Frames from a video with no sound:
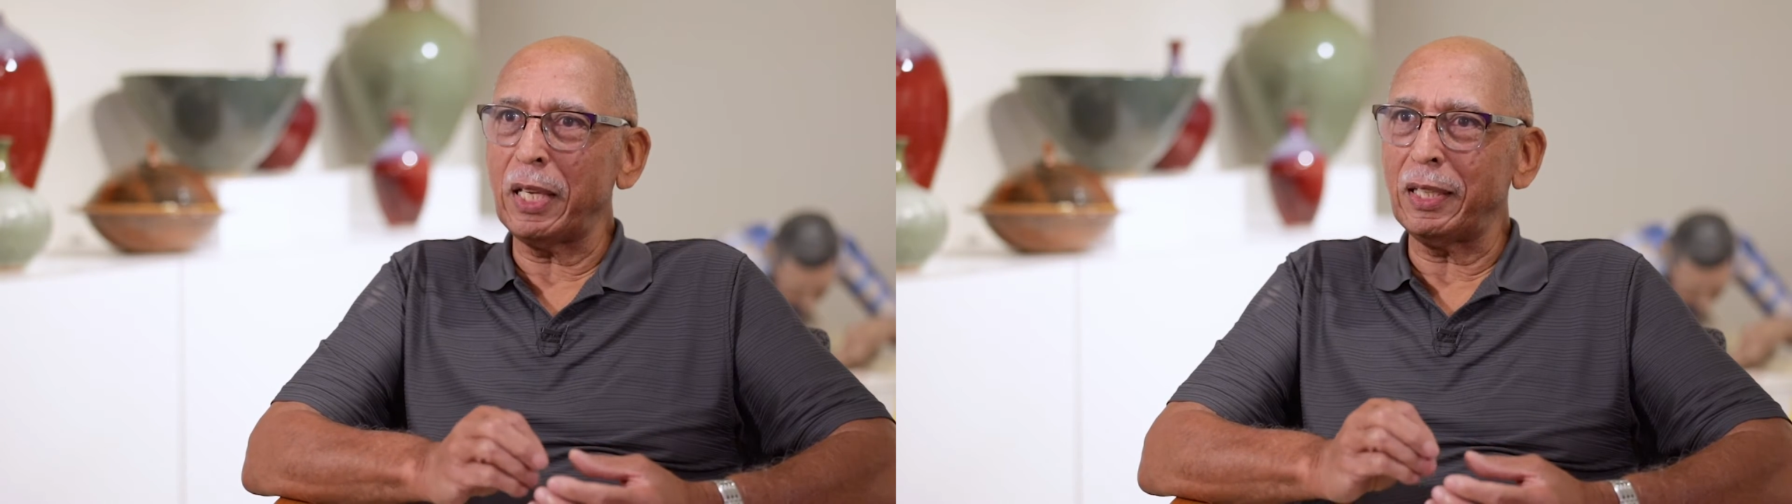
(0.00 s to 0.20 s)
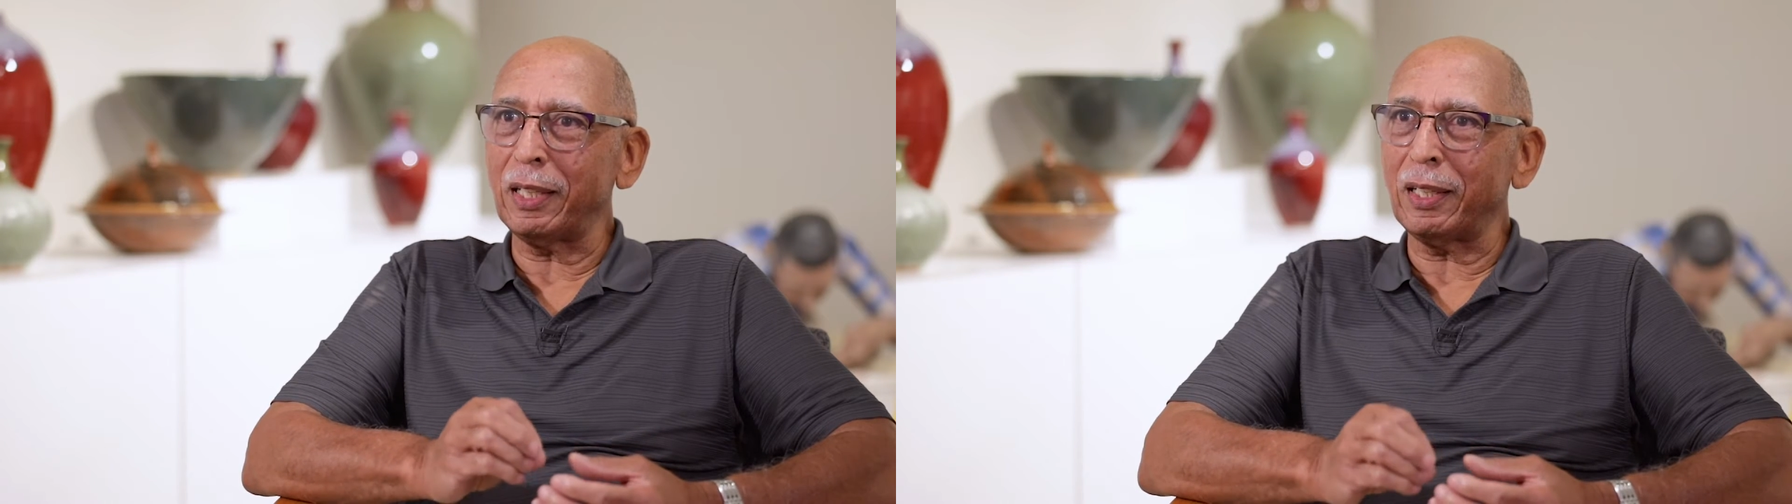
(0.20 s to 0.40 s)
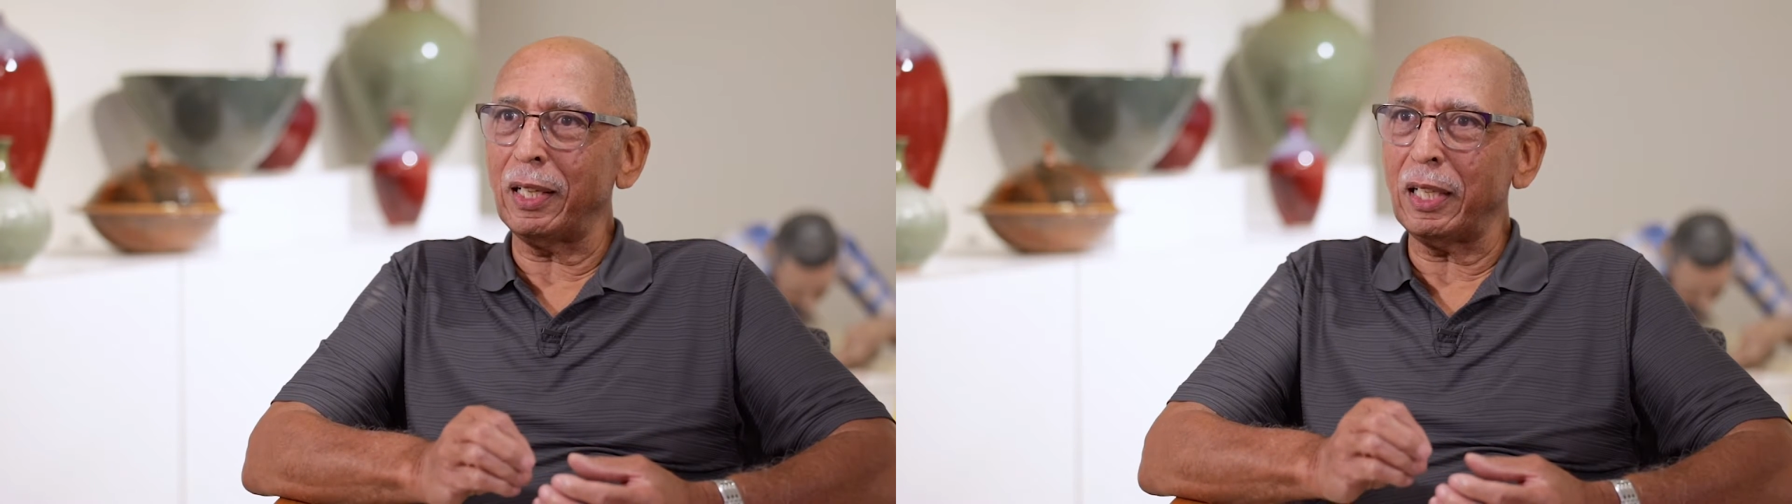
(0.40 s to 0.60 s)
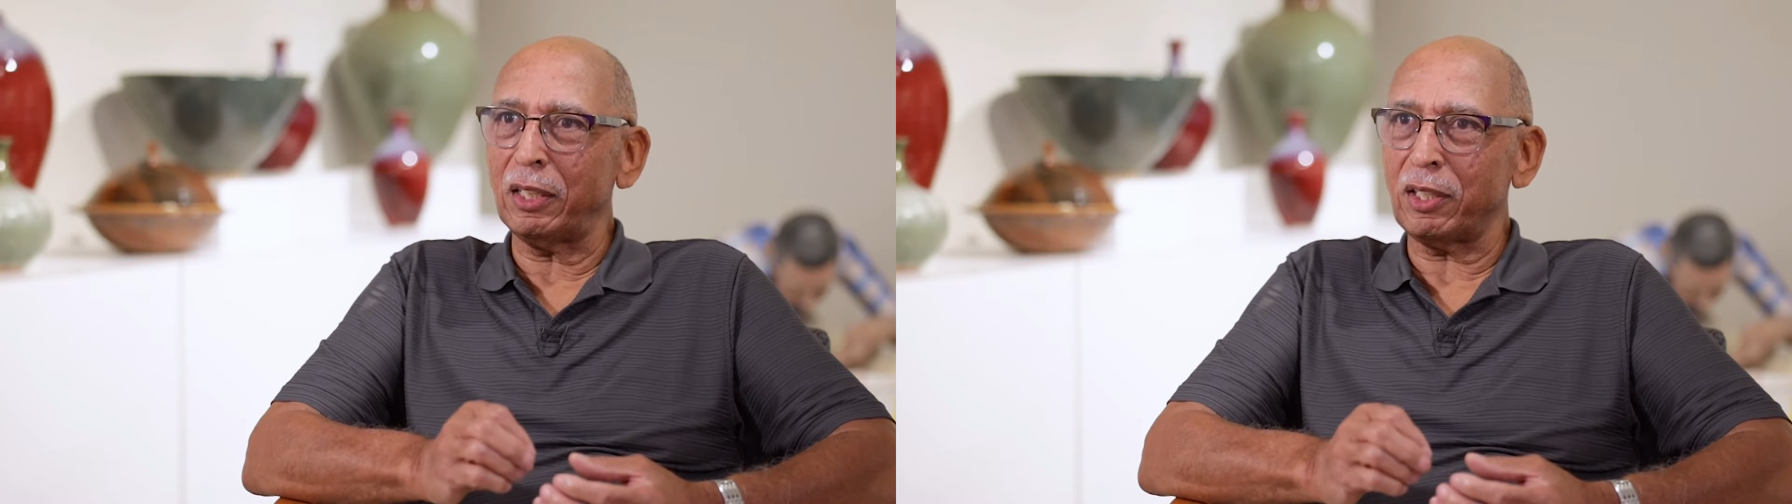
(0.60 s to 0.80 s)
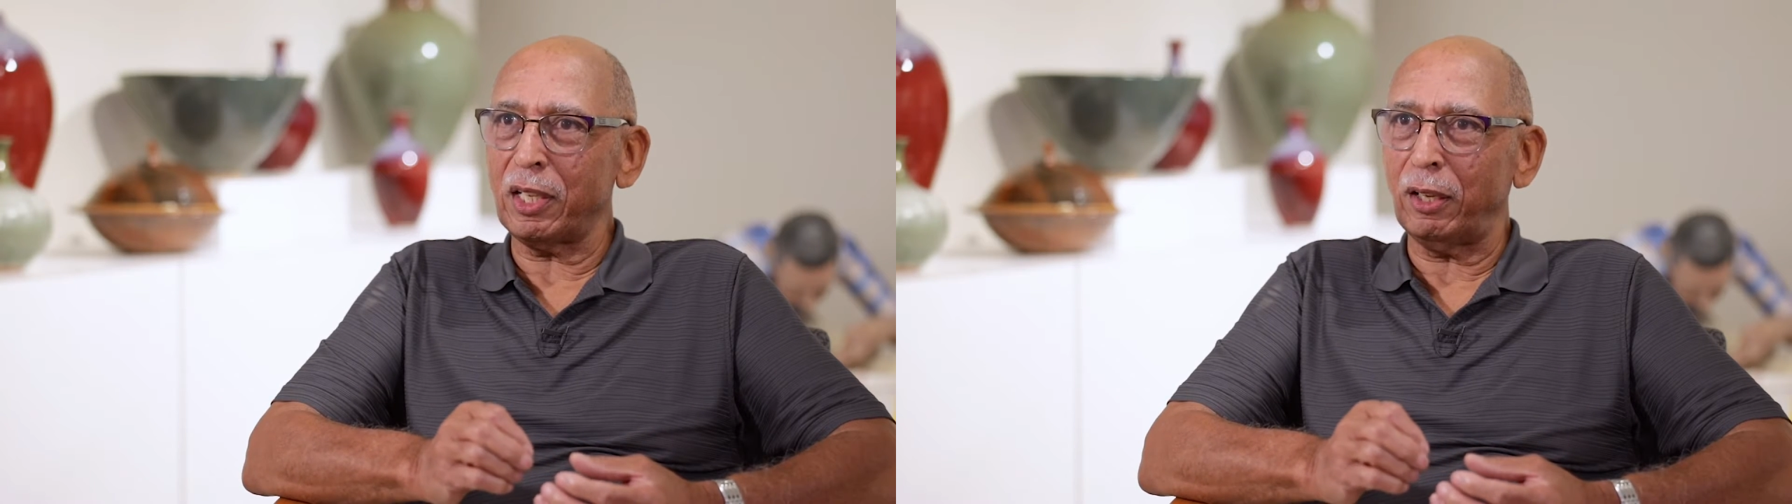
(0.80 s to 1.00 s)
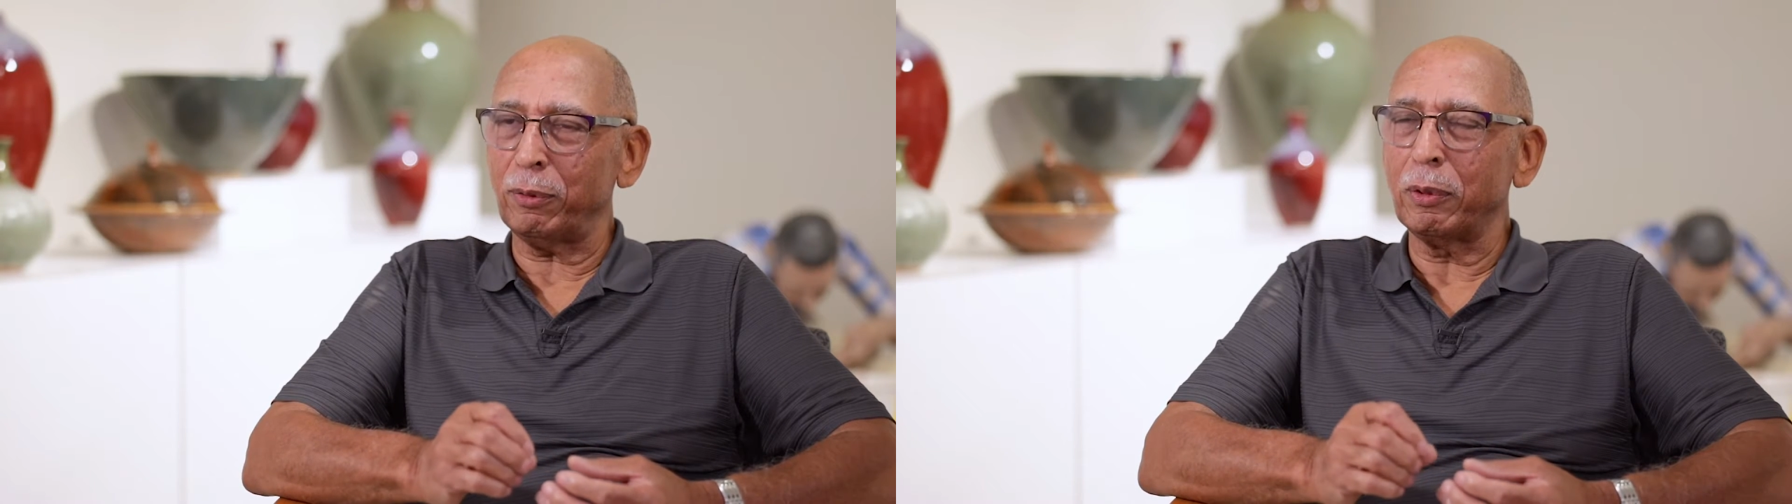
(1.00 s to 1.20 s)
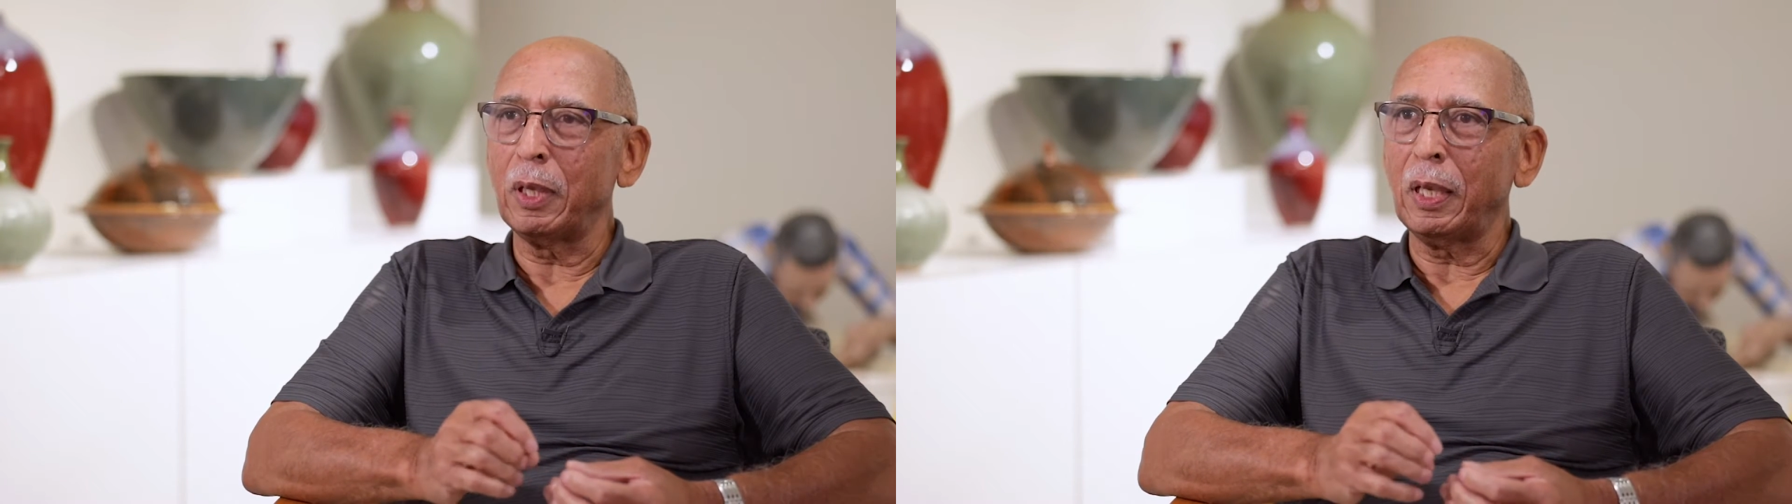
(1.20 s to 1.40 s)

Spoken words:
in the clay itself,